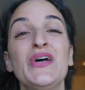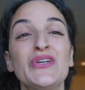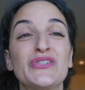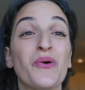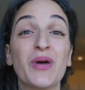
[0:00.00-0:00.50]

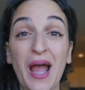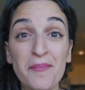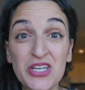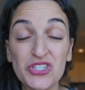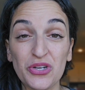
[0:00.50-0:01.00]
So what I'm
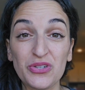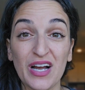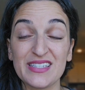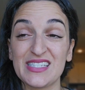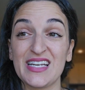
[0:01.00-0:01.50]
going to show you
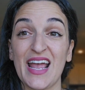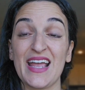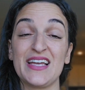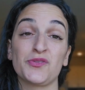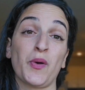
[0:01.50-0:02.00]
guys today
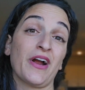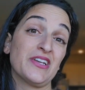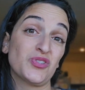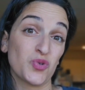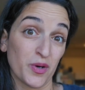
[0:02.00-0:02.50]
is where I
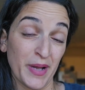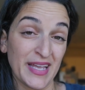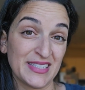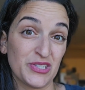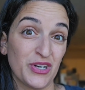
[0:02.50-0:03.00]
store my
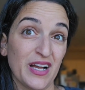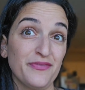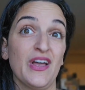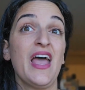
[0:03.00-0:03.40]
handicraft